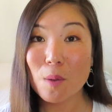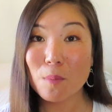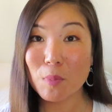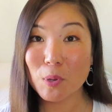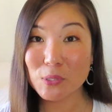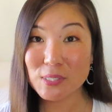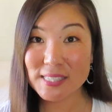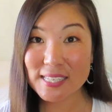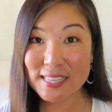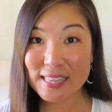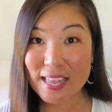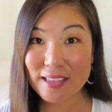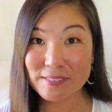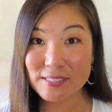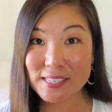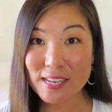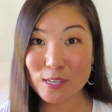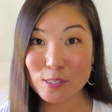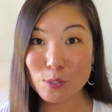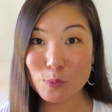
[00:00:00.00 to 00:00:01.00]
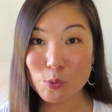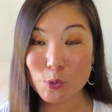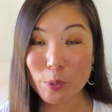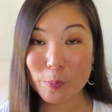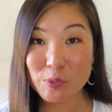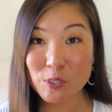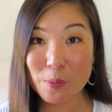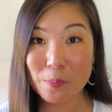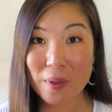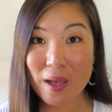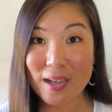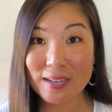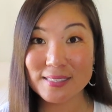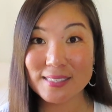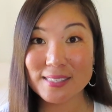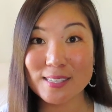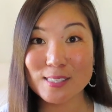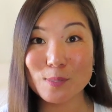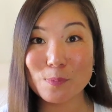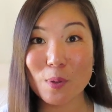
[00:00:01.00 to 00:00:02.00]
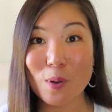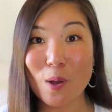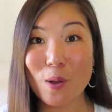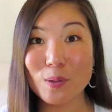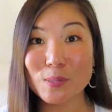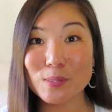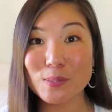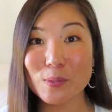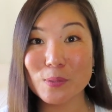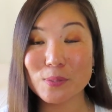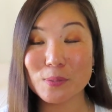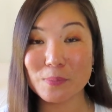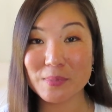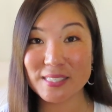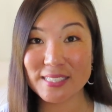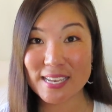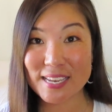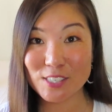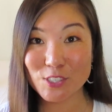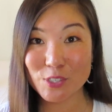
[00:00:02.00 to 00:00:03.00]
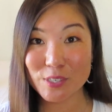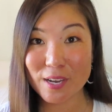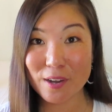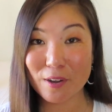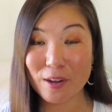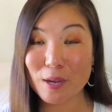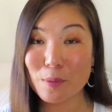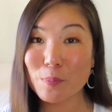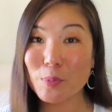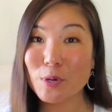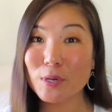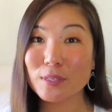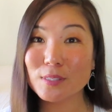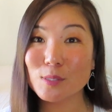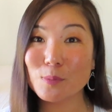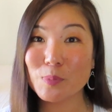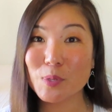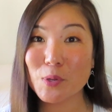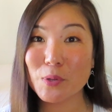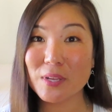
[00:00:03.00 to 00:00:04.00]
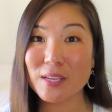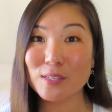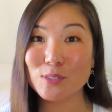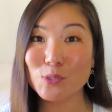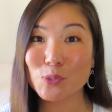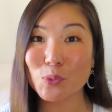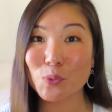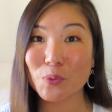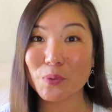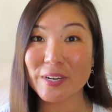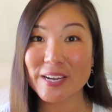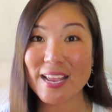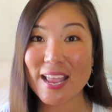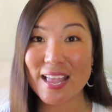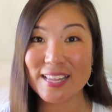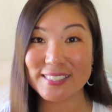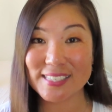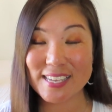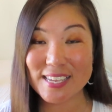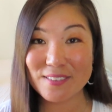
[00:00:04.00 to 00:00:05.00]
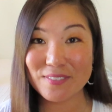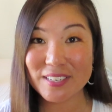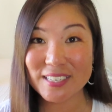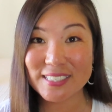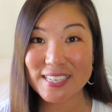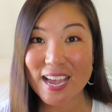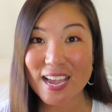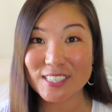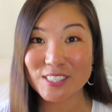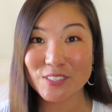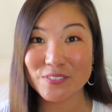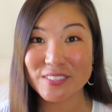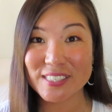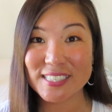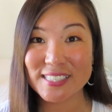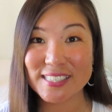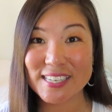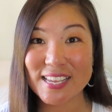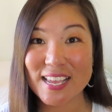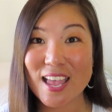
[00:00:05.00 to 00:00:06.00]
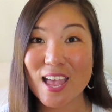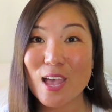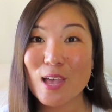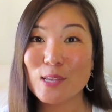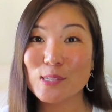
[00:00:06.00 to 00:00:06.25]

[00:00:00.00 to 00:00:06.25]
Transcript: mostly lifestyle subscription boxes, but also some stationery, books, beauty, jewelry, and even a dash of Disney.